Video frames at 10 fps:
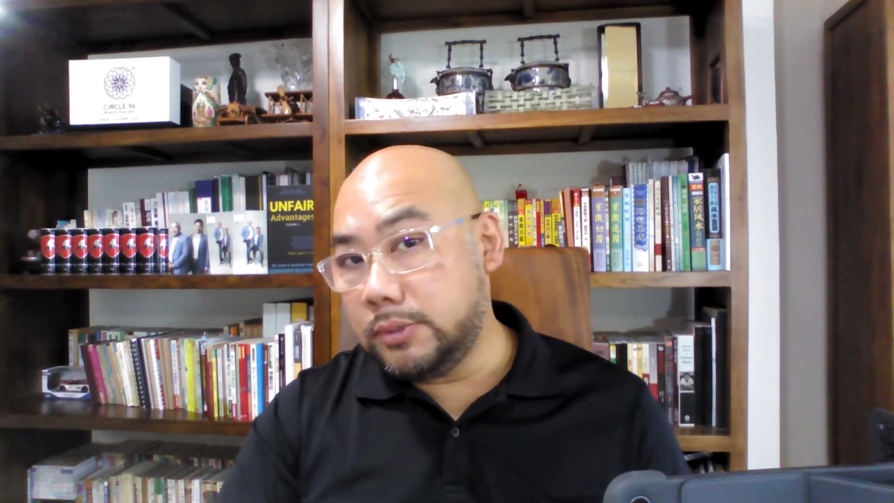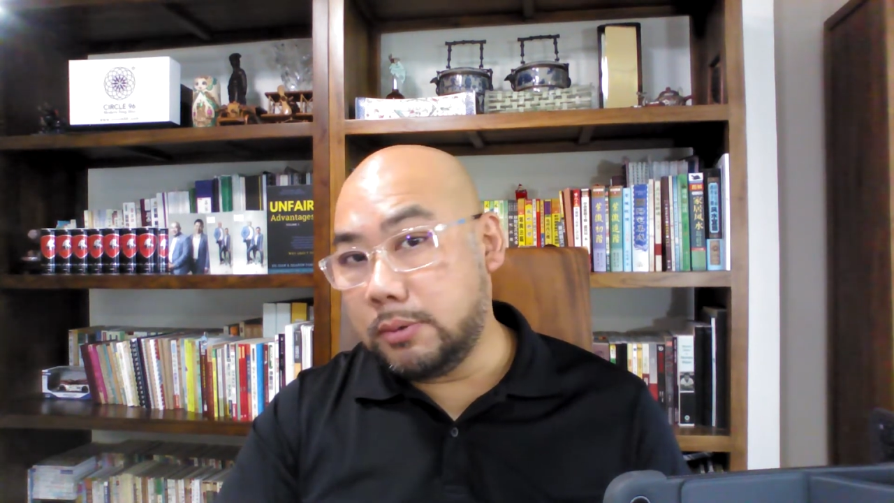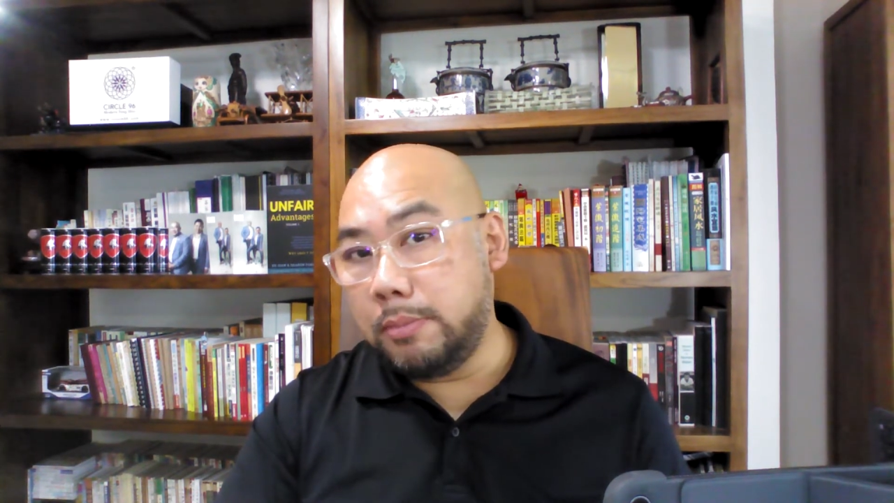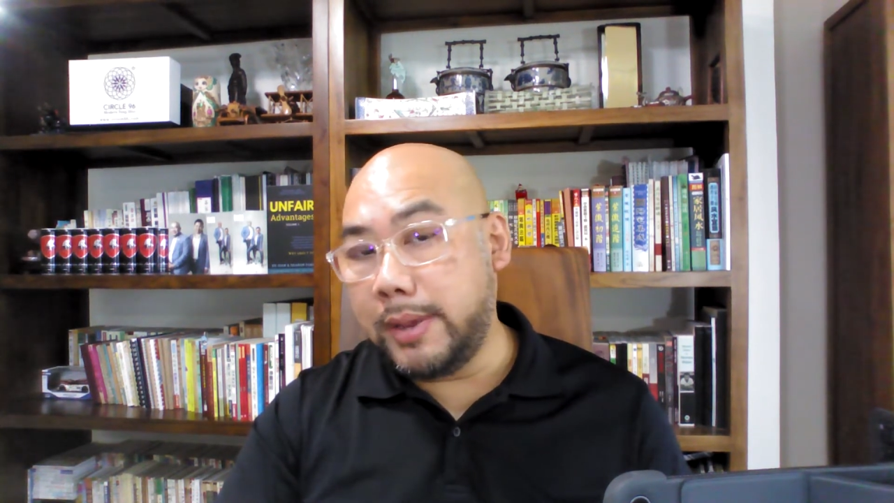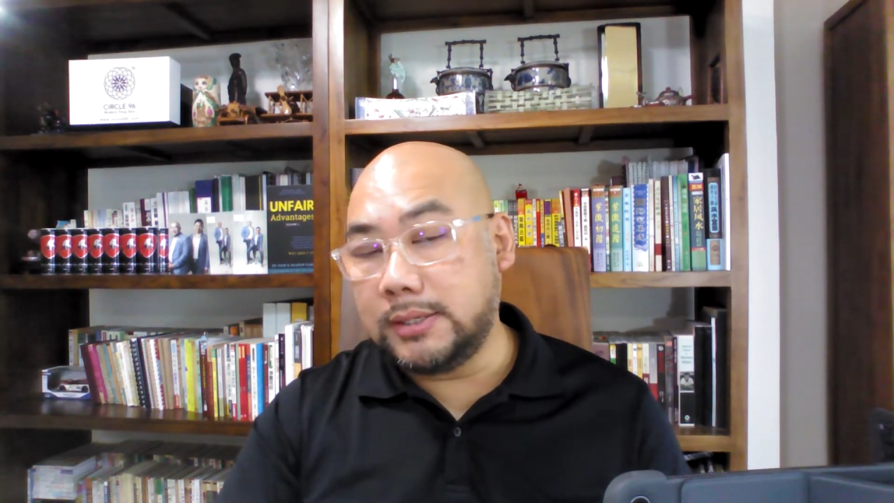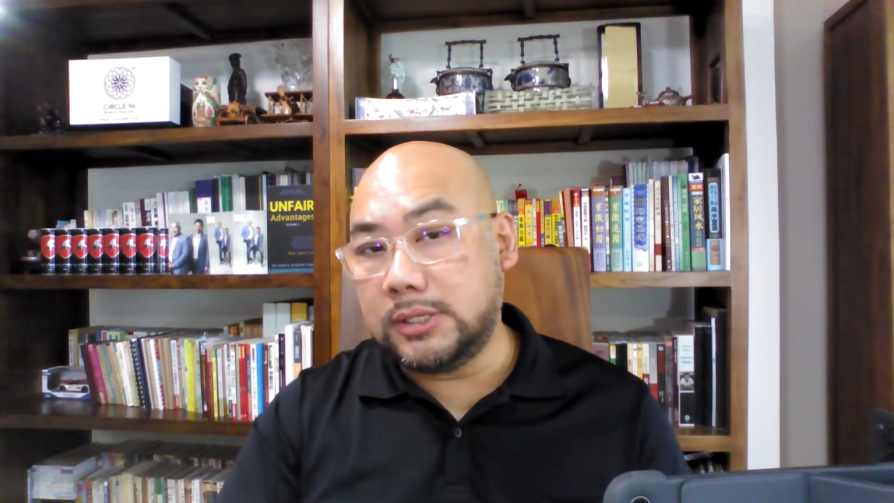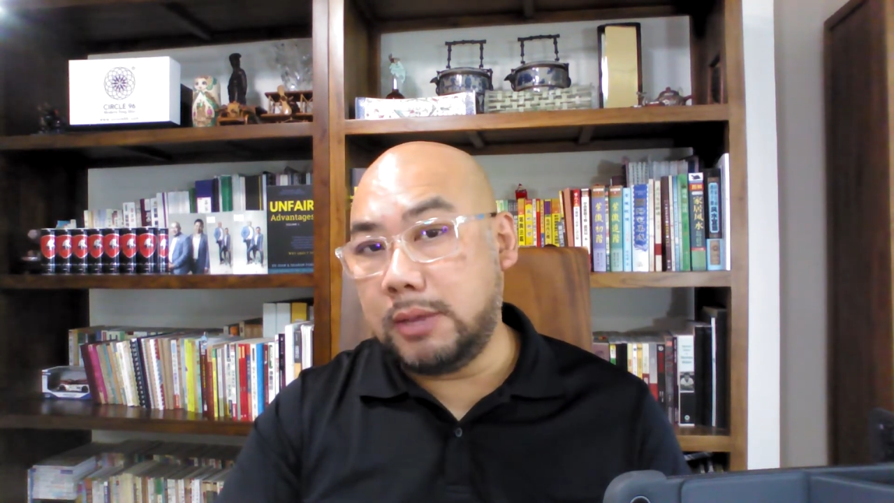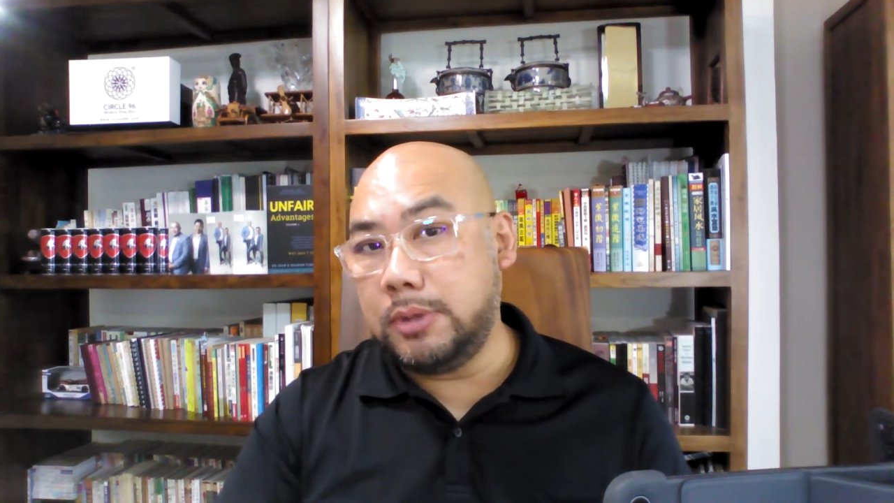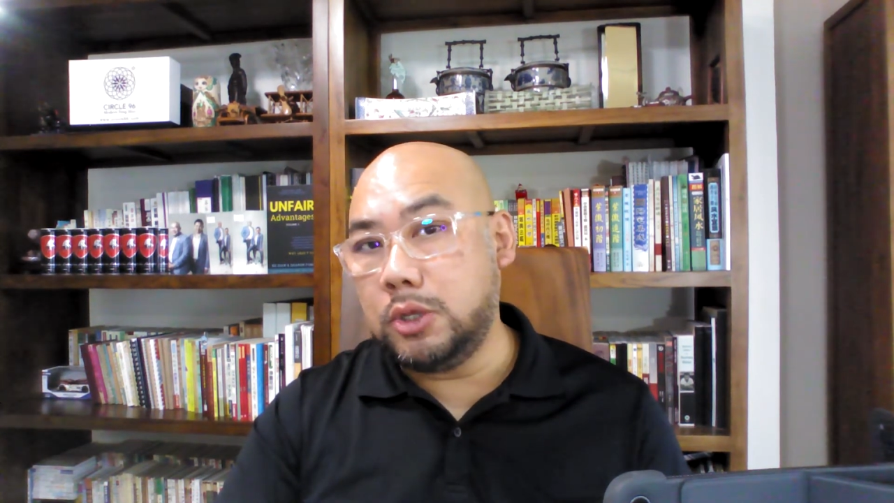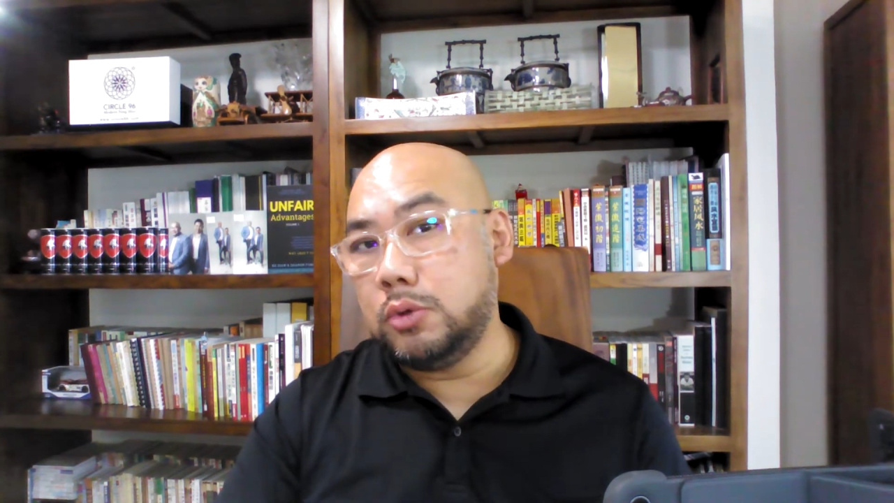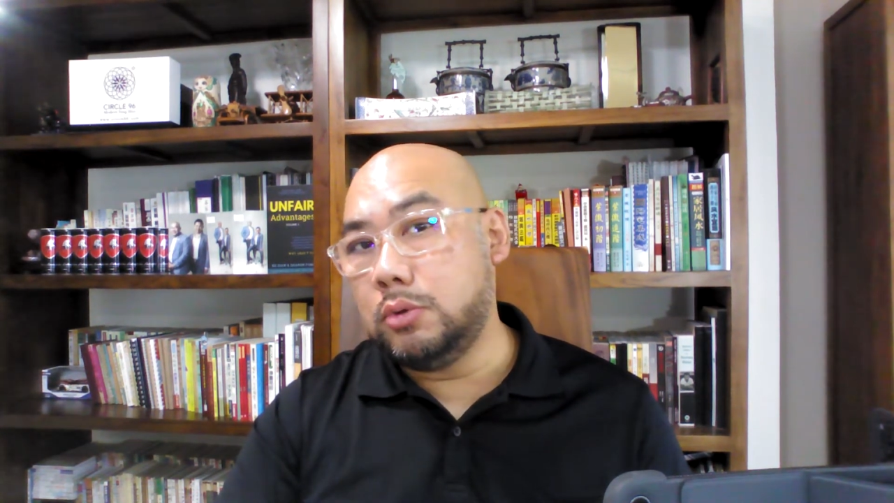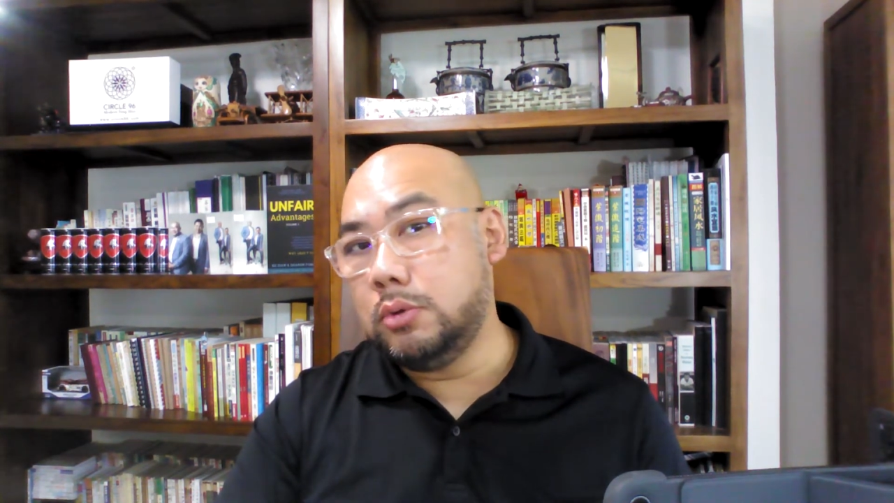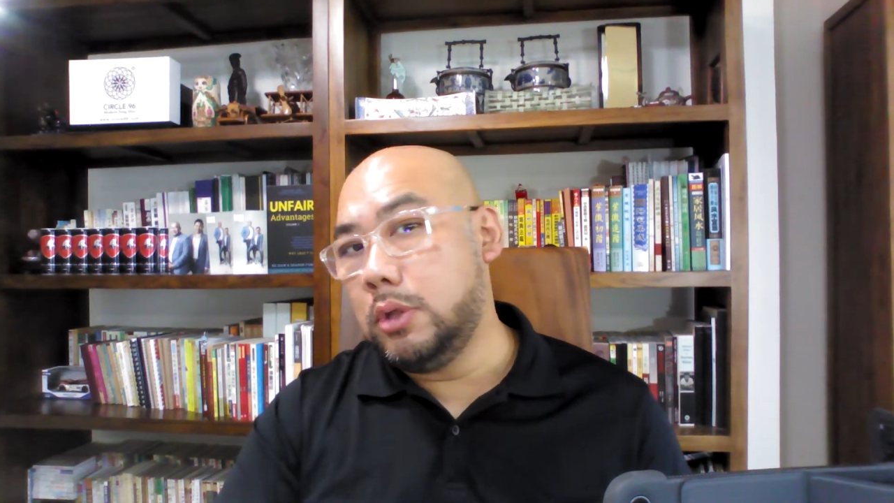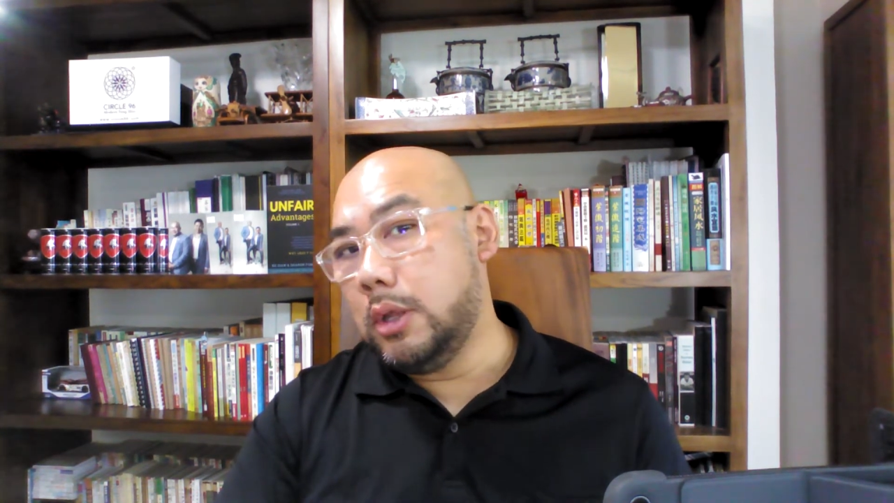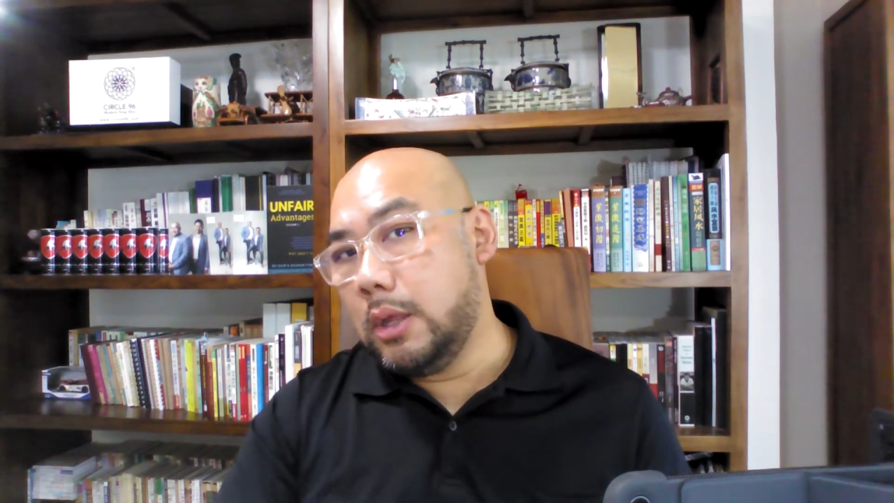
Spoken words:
Someone backstabbing you.